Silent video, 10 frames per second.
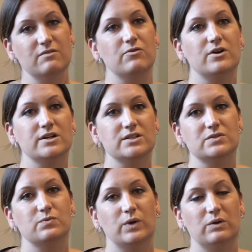for
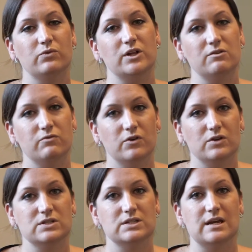us, we're really
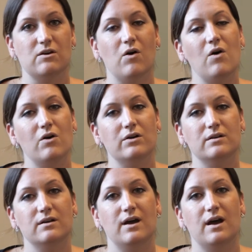focusing
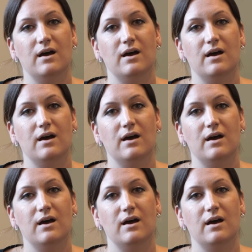on